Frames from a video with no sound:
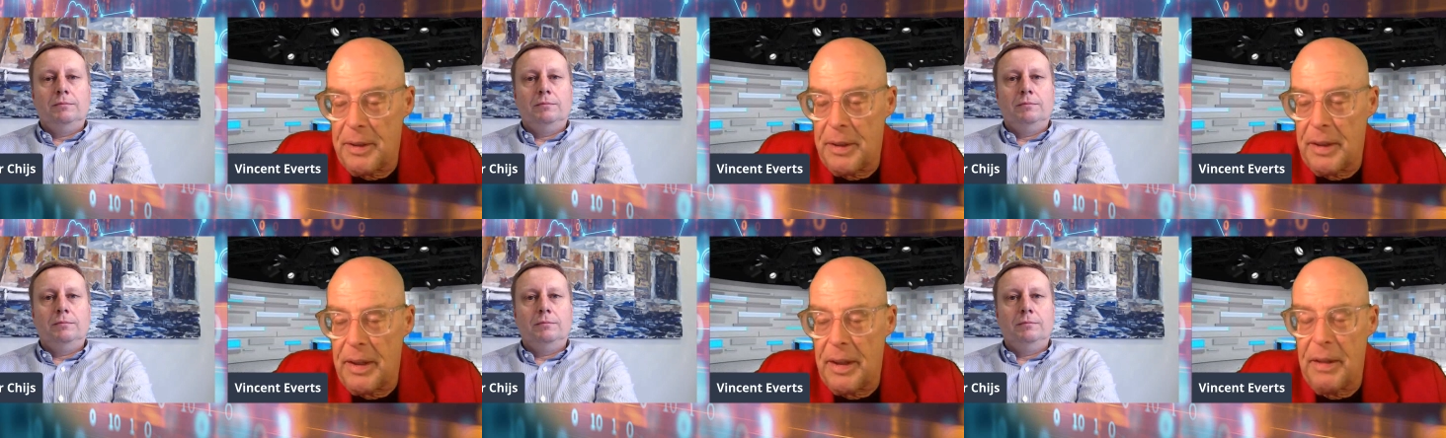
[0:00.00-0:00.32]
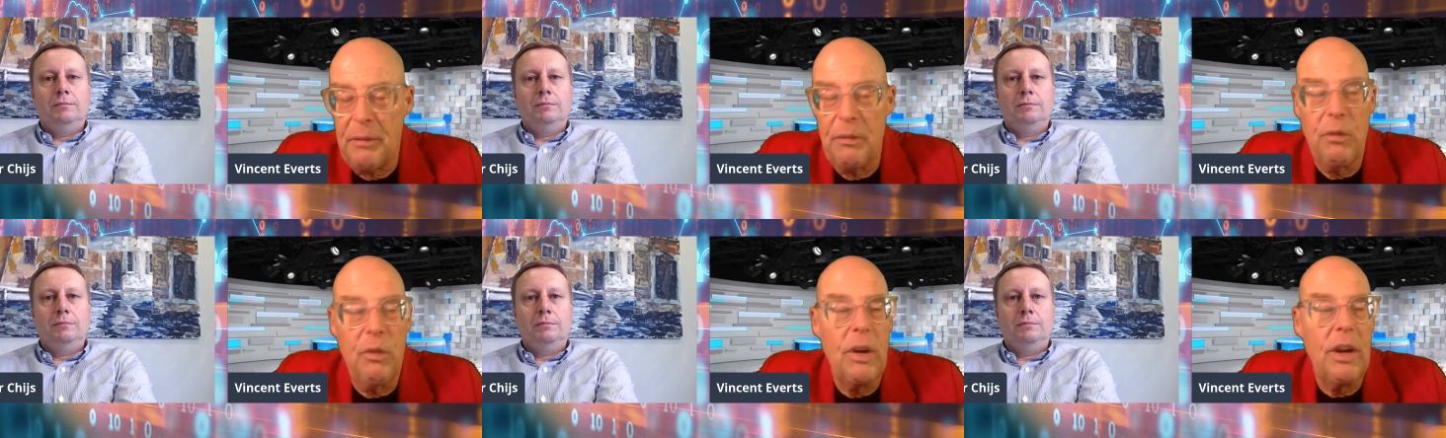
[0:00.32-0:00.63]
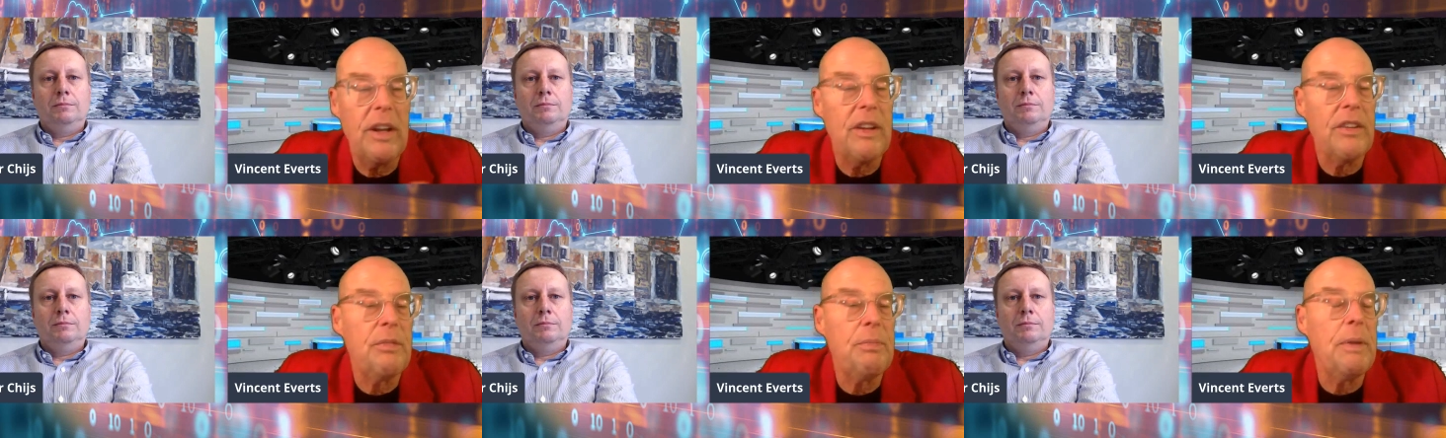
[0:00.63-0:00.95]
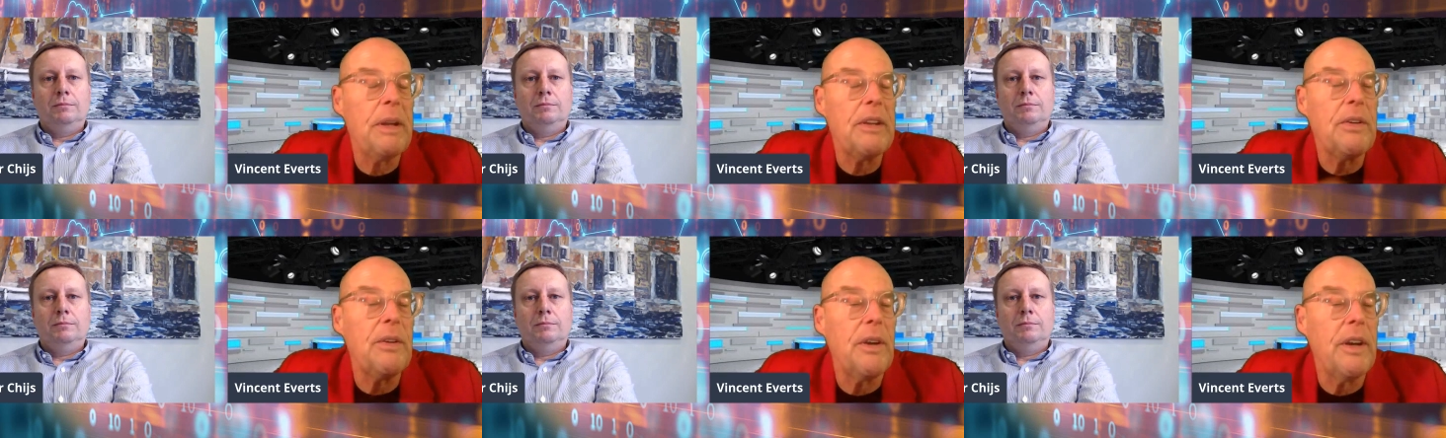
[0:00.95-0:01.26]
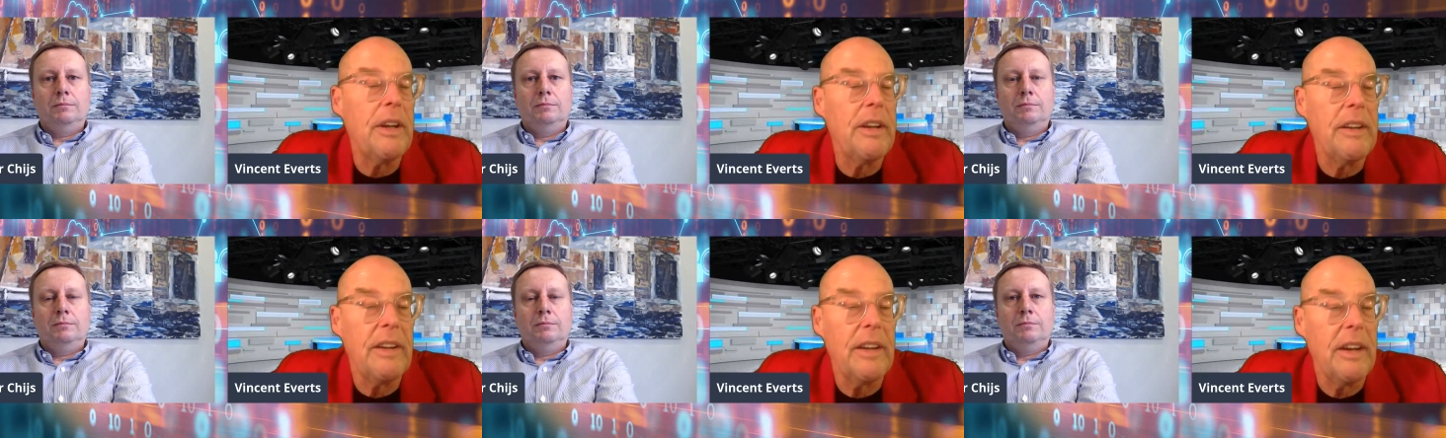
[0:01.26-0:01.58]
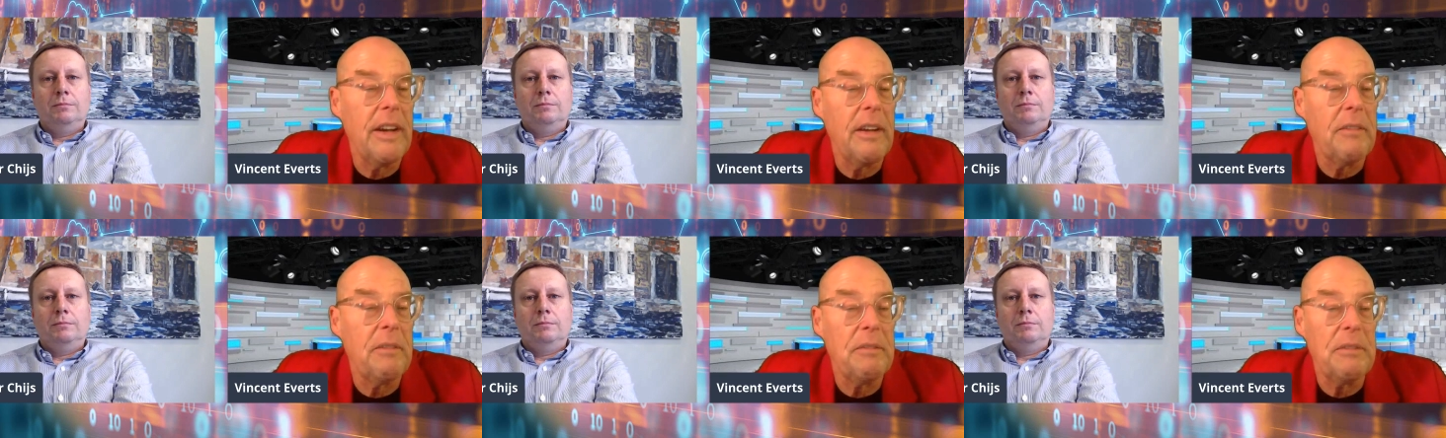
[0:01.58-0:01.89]
Speaker 1: uh, when is Bitcoin
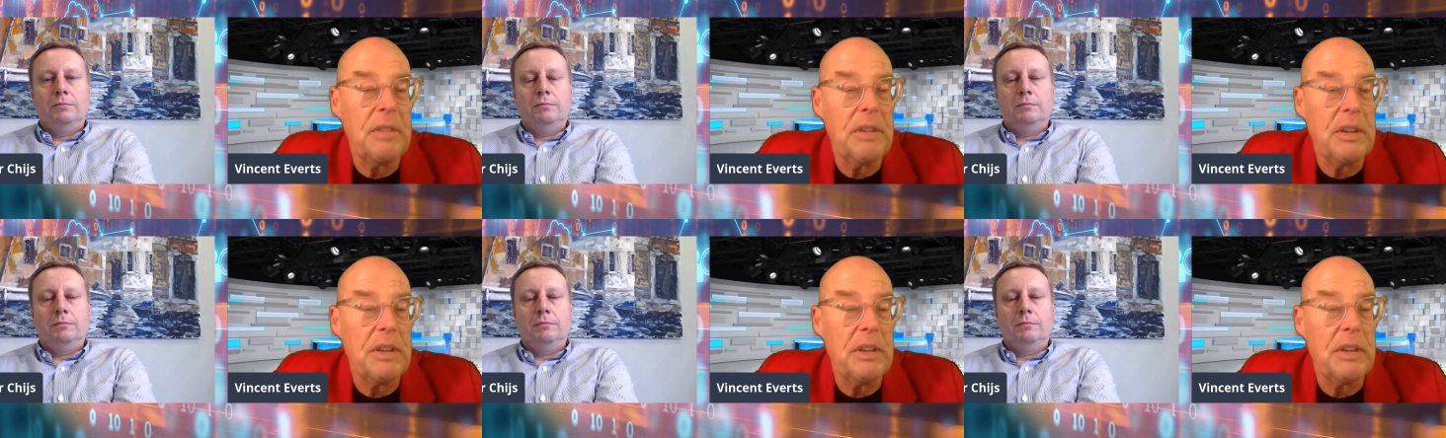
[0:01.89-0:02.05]
um,